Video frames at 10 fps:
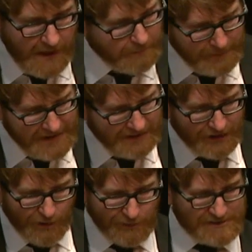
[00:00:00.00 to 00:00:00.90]
Being
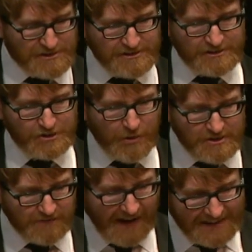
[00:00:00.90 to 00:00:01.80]
alone is just a stretch
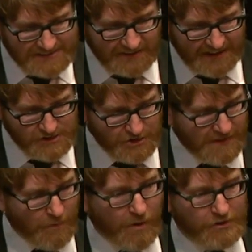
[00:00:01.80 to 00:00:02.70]
of isolation
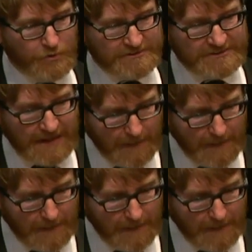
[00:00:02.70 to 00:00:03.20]
they want to escape